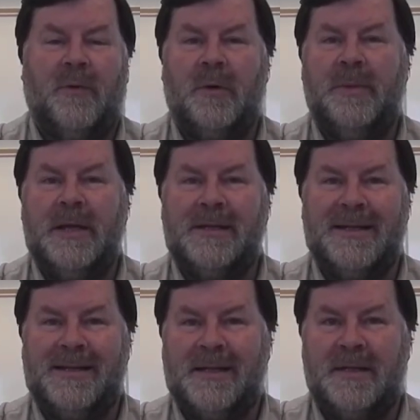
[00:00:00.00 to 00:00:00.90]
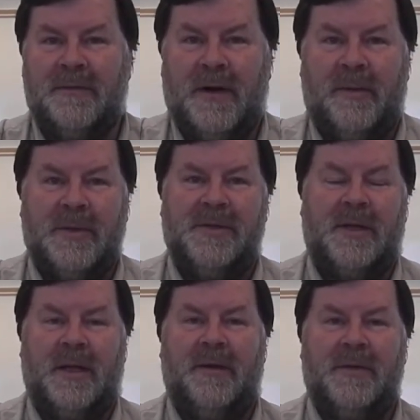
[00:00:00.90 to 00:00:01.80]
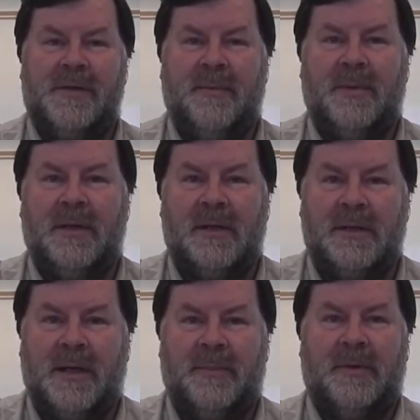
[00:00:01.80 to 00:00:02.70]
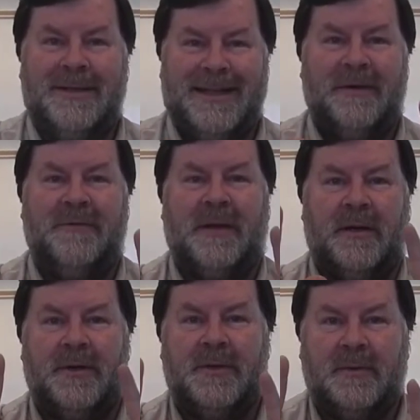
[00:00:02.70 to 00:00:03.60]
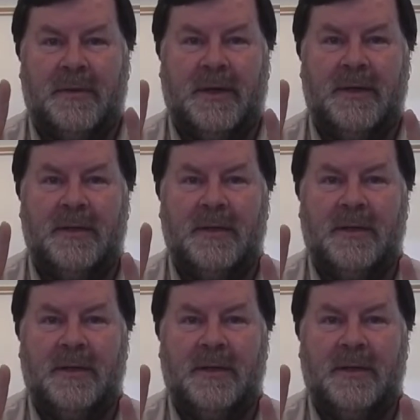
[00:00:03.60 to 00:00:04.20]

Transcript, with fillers: four P's and the six environments and give a simple little tip 10 fingers, right?